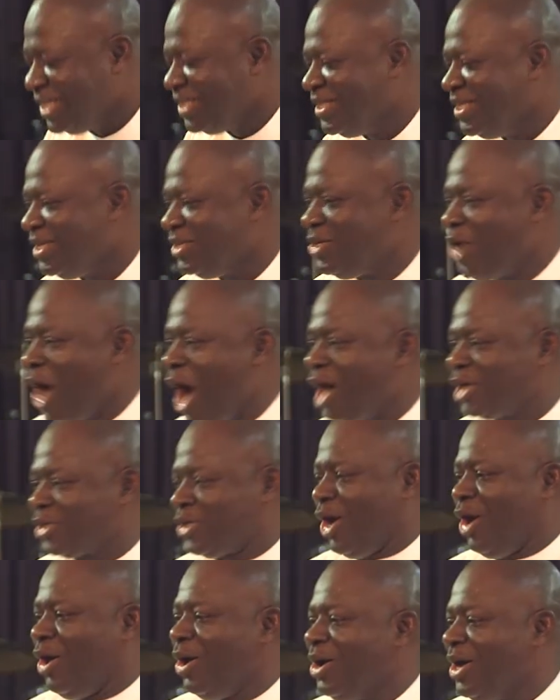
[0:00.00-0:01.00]
The
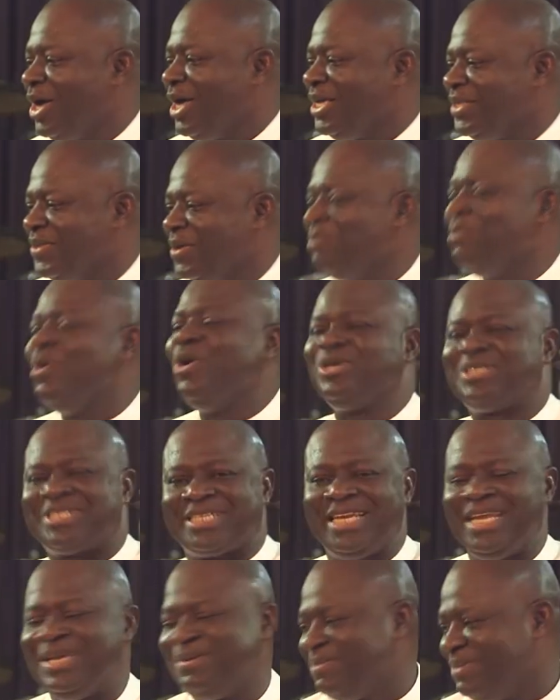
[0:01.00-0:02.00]
doctor, the
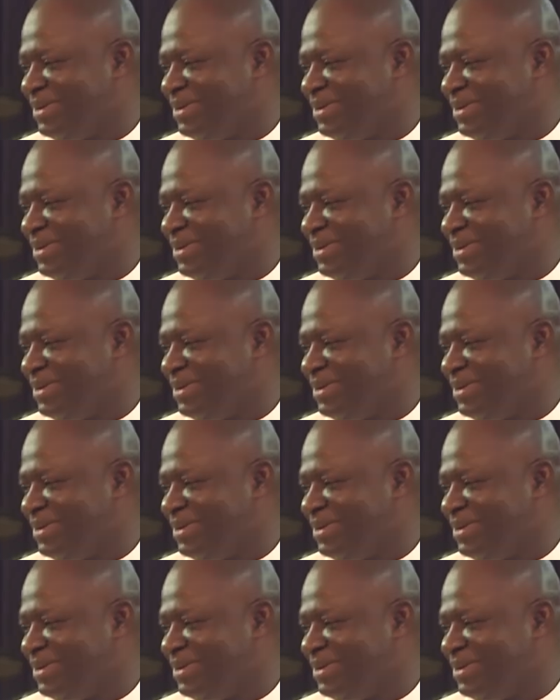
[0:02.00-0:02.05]
Muslim.